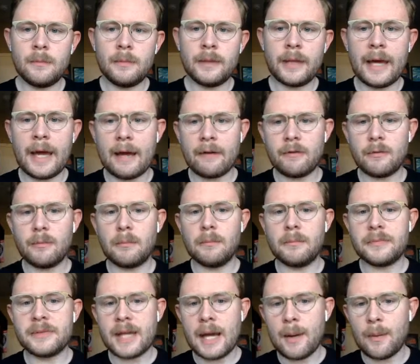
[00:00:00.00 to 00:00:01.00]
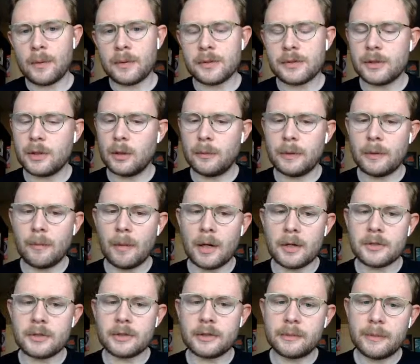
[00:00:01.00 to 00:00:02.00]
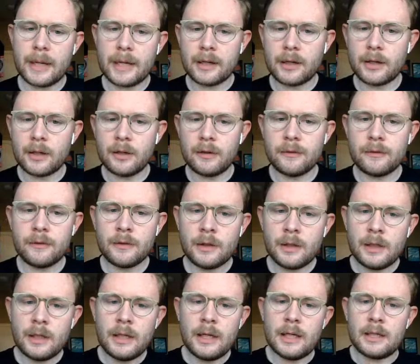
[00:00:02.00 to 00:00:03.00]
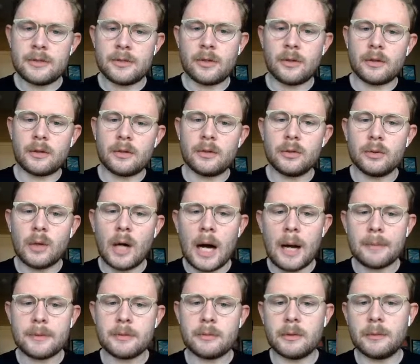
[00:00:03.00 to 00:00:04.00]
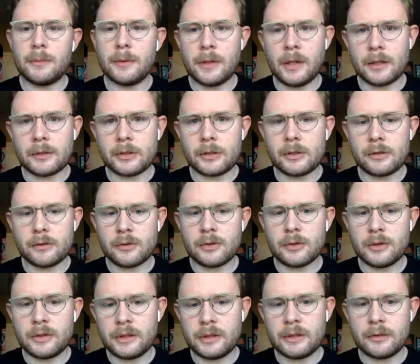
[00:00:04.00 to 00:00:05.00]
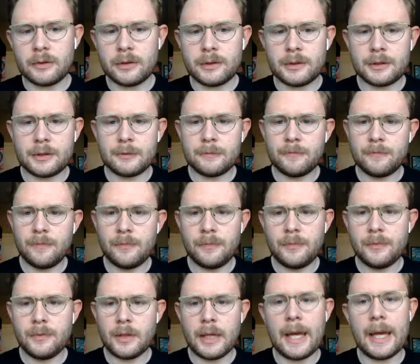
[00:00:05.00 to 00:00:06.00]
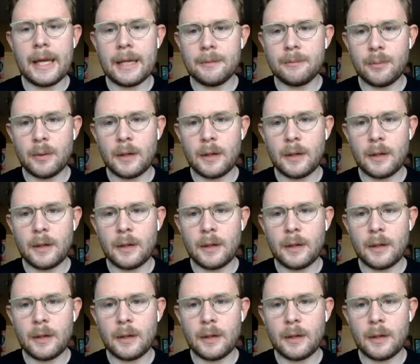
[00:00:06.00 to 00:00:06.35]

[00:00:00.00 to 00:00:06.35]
they have a downward sloping marginal demand curve, and so the new optimal production should decrease and